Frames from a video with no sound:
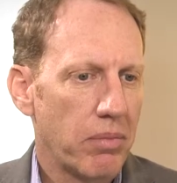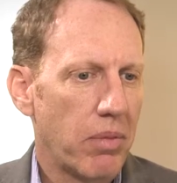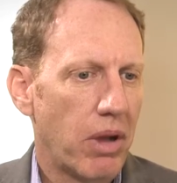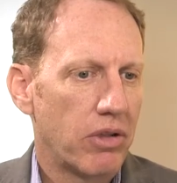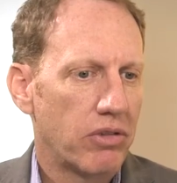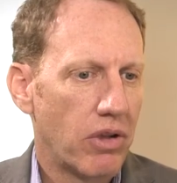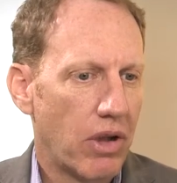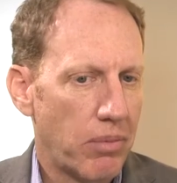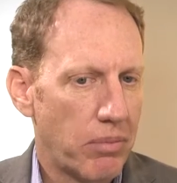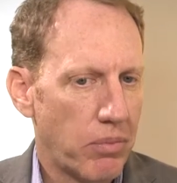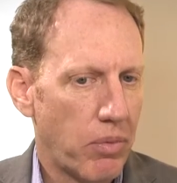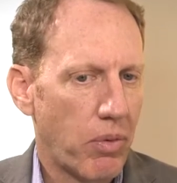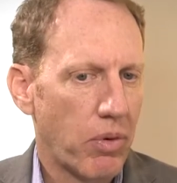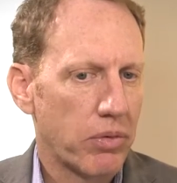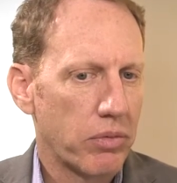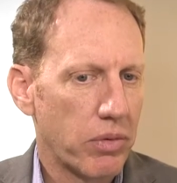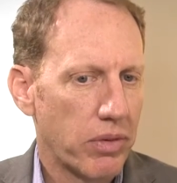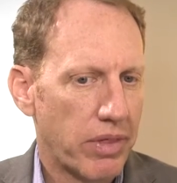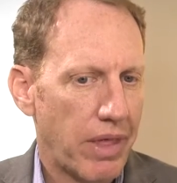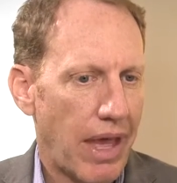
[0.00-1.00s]
much on
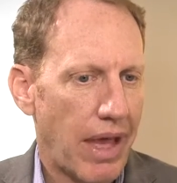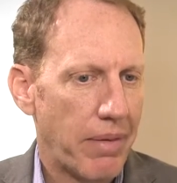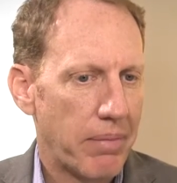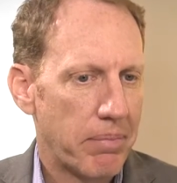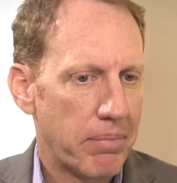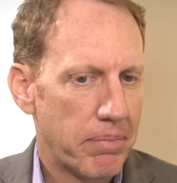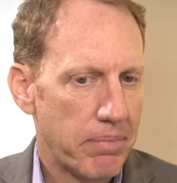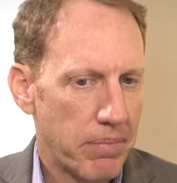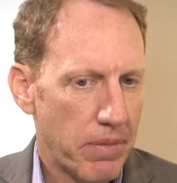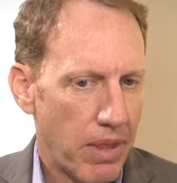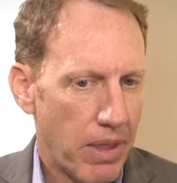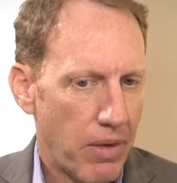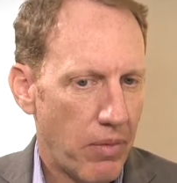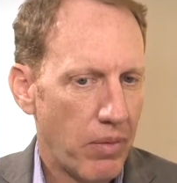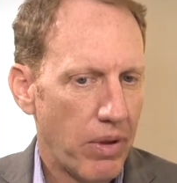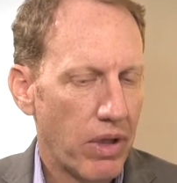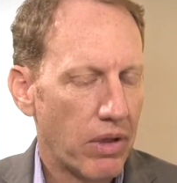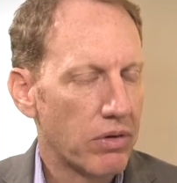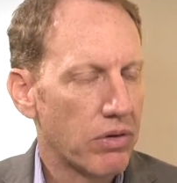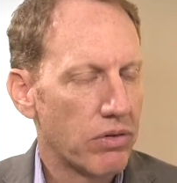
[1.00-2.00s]
board with that, and
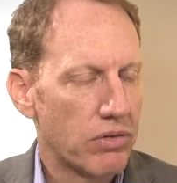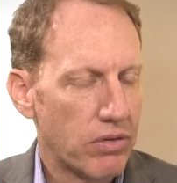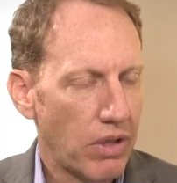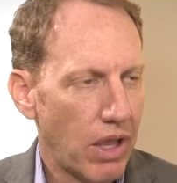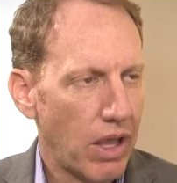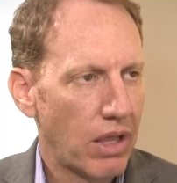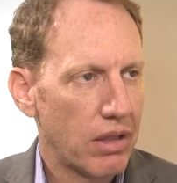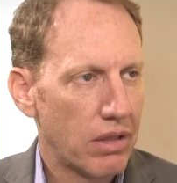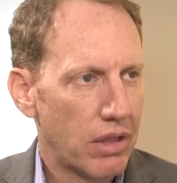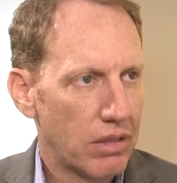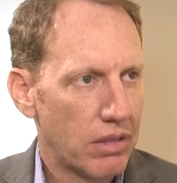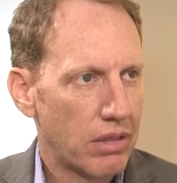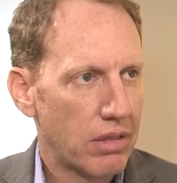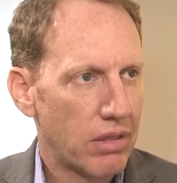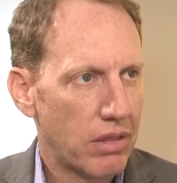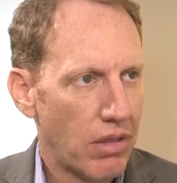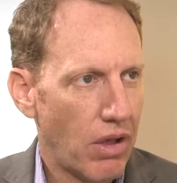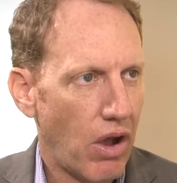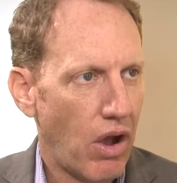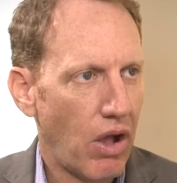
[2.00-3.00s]
we understand that
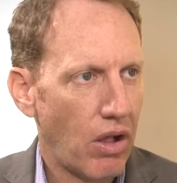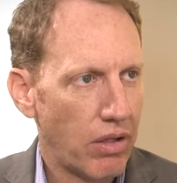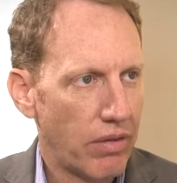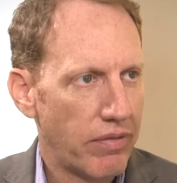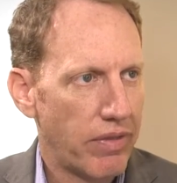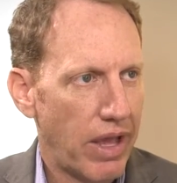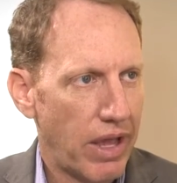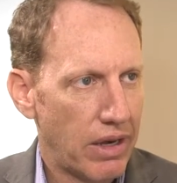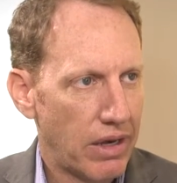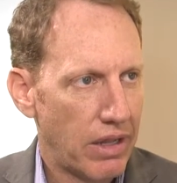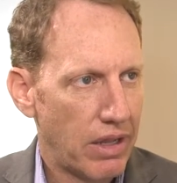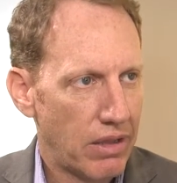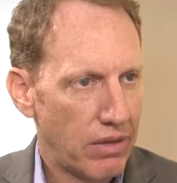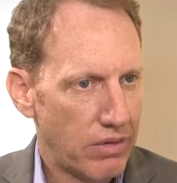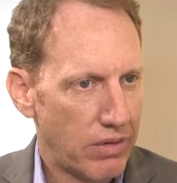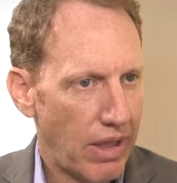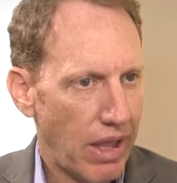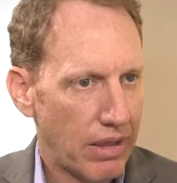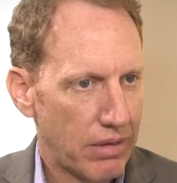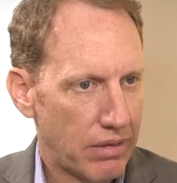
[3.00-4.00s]
all of that
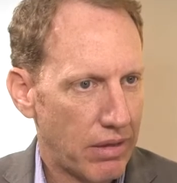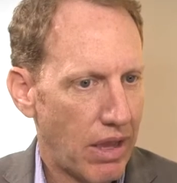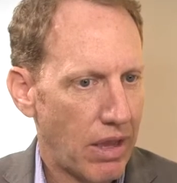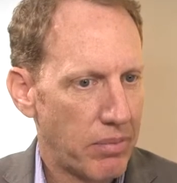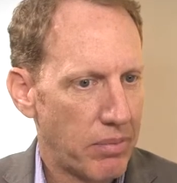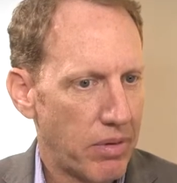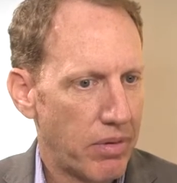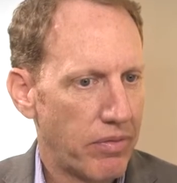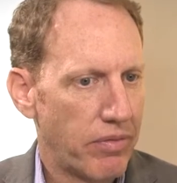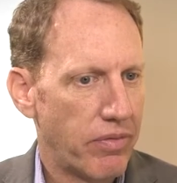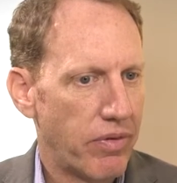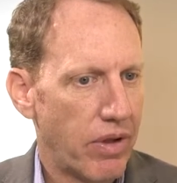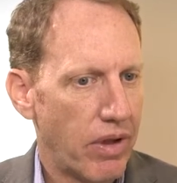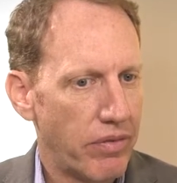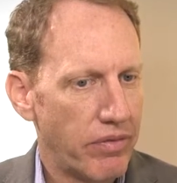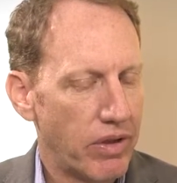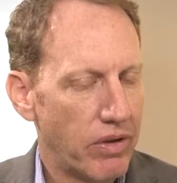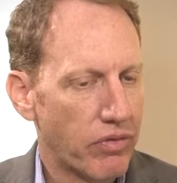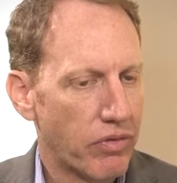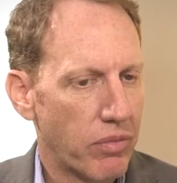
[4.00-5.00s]
is that type
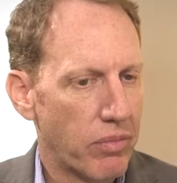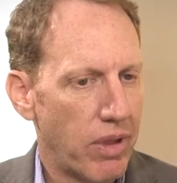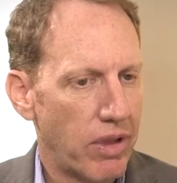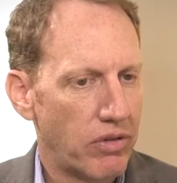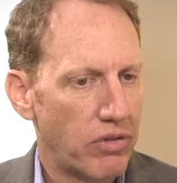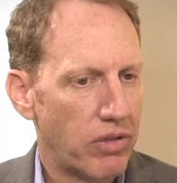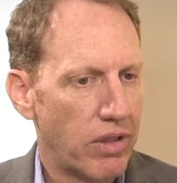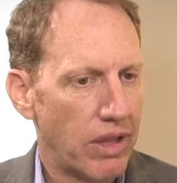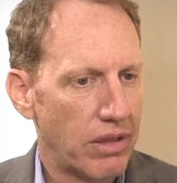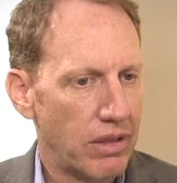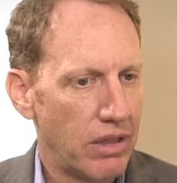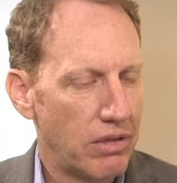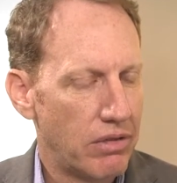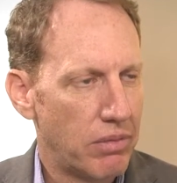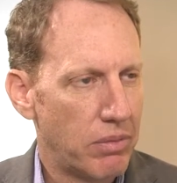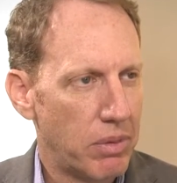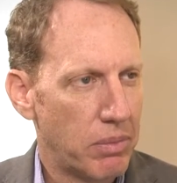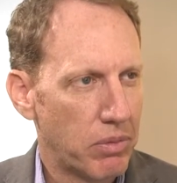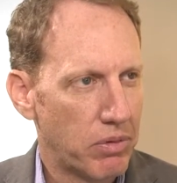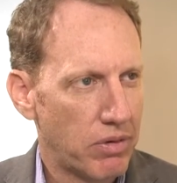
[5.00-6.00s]
of information that needs
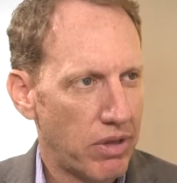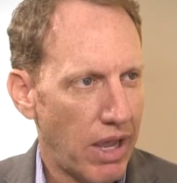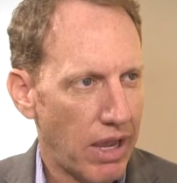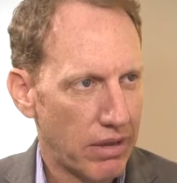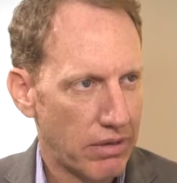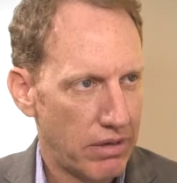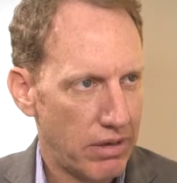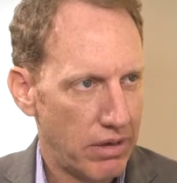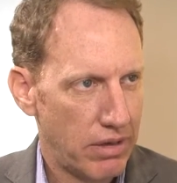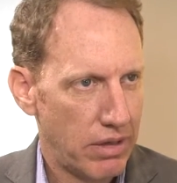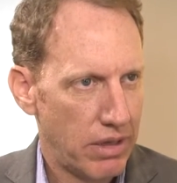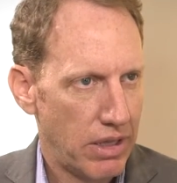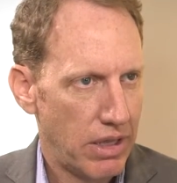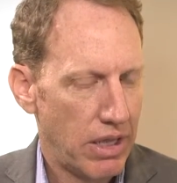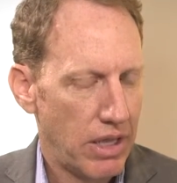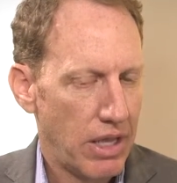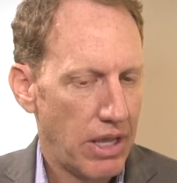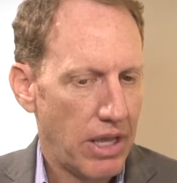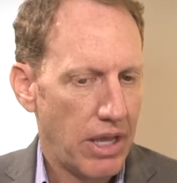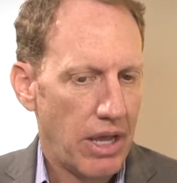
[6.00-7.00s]
to be protected.
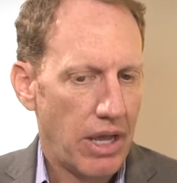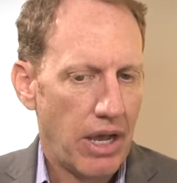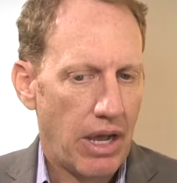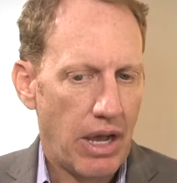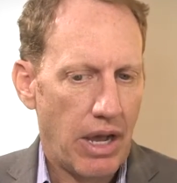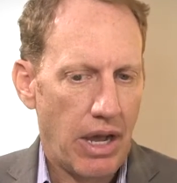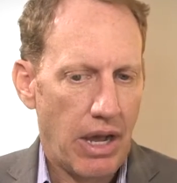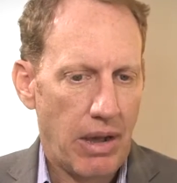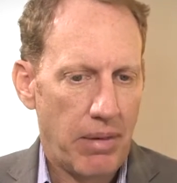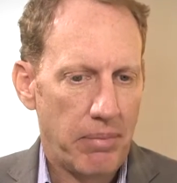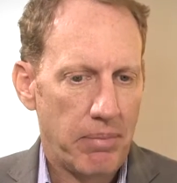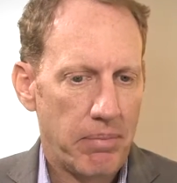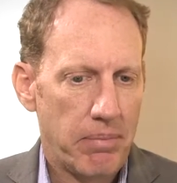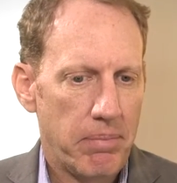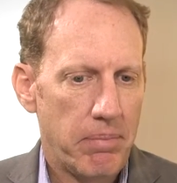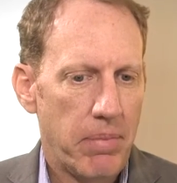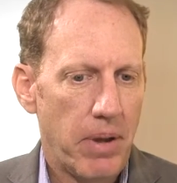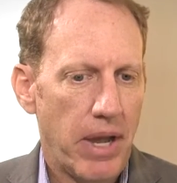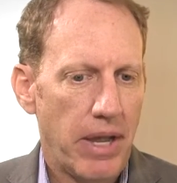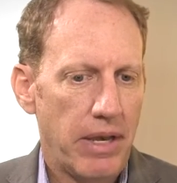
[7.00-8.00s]

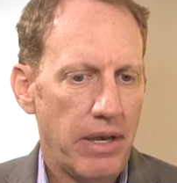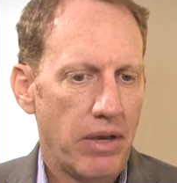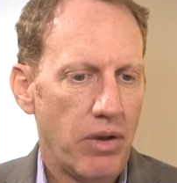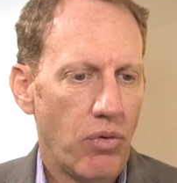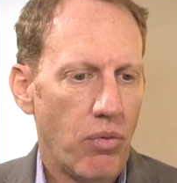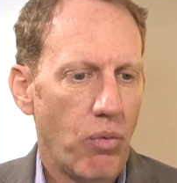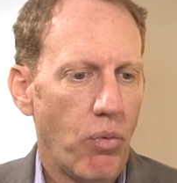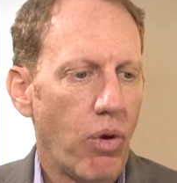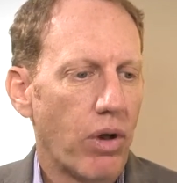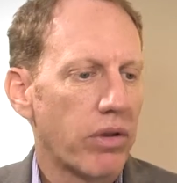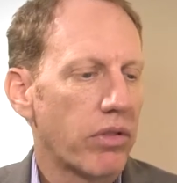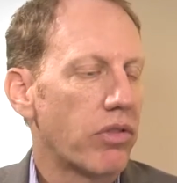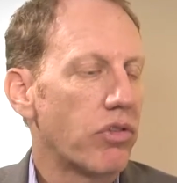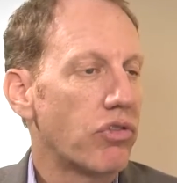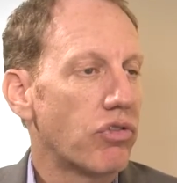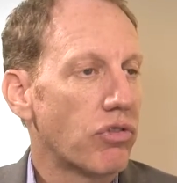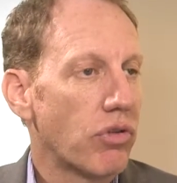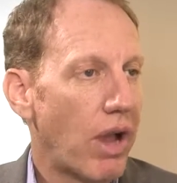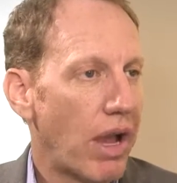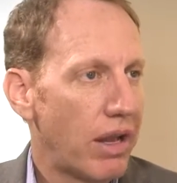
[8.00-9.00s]
But what are the
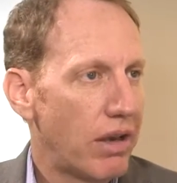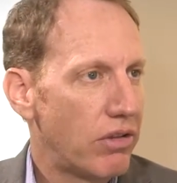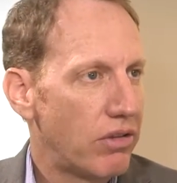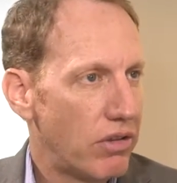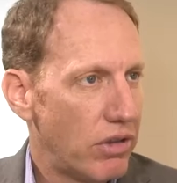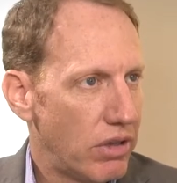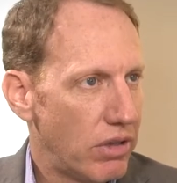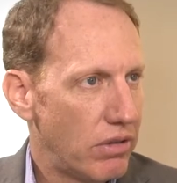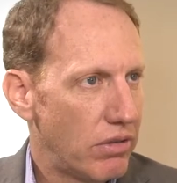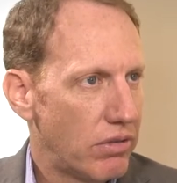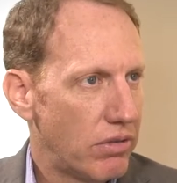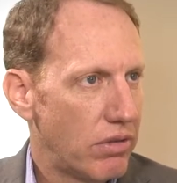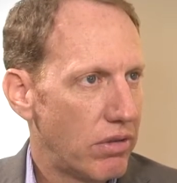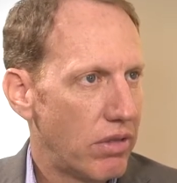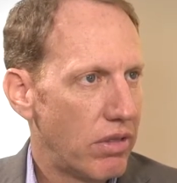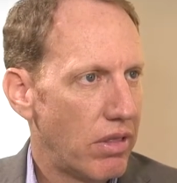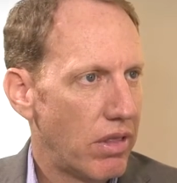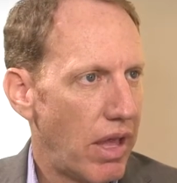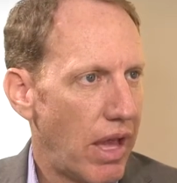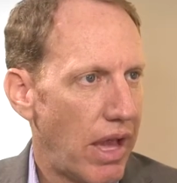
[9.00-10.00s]
strategies
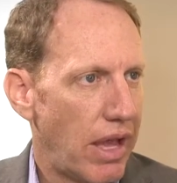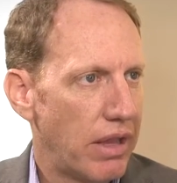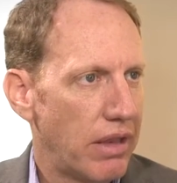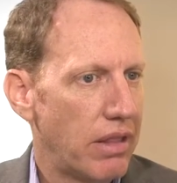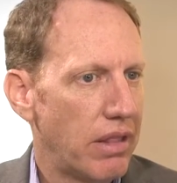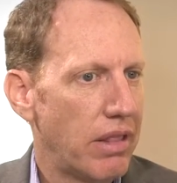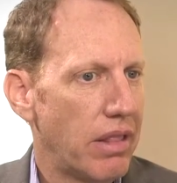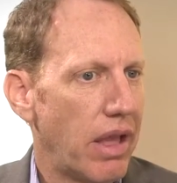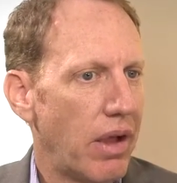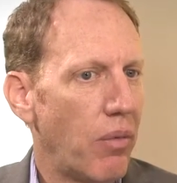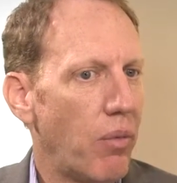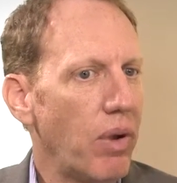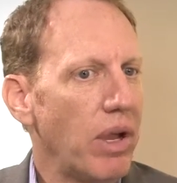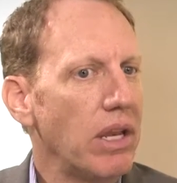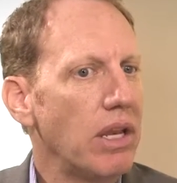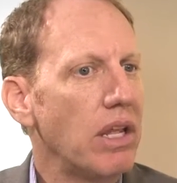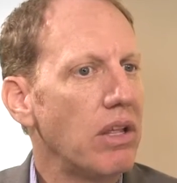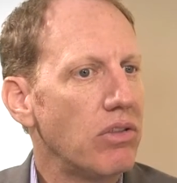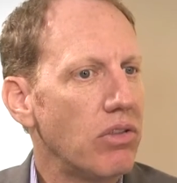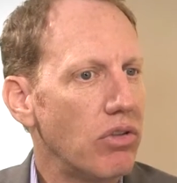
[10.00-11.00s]
that we
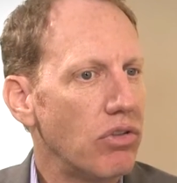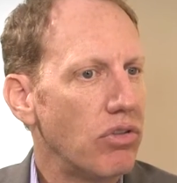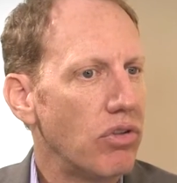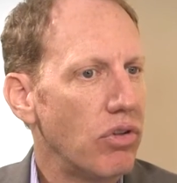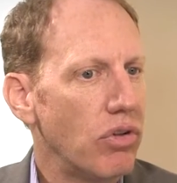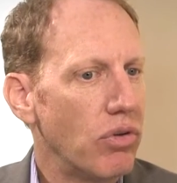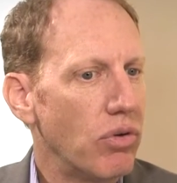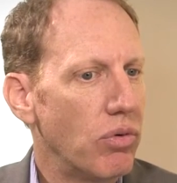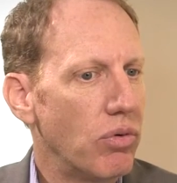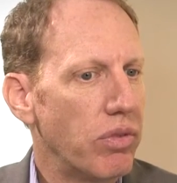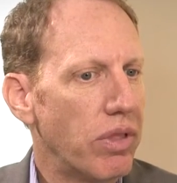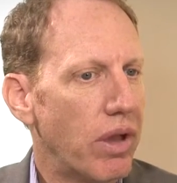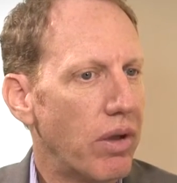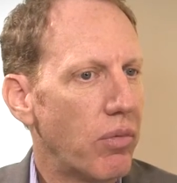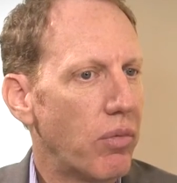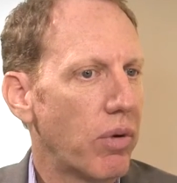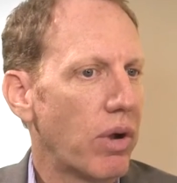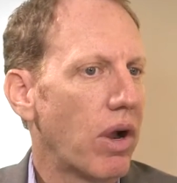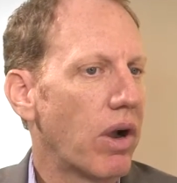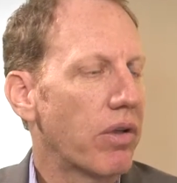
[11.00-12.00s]
need to do
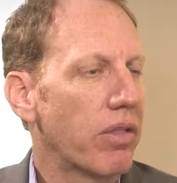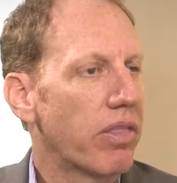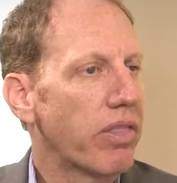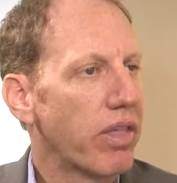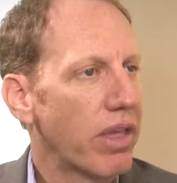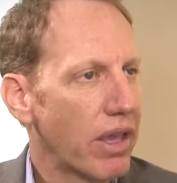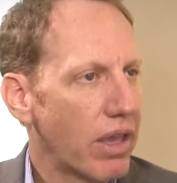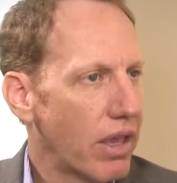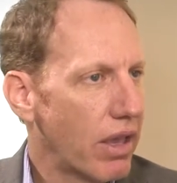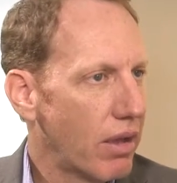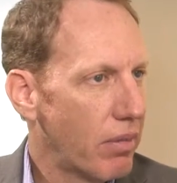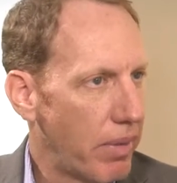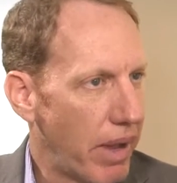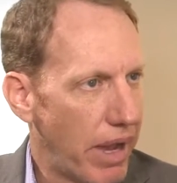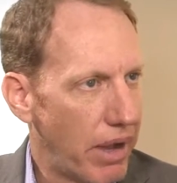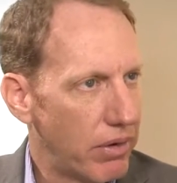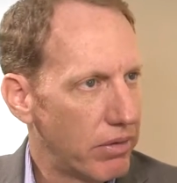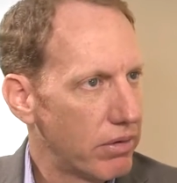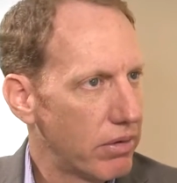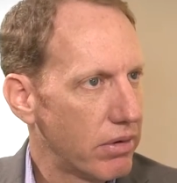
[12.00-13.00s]
that we aren't thinking
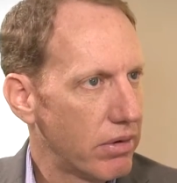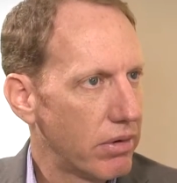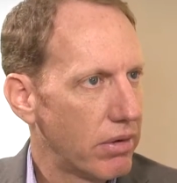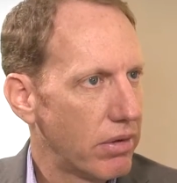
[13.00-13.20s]
about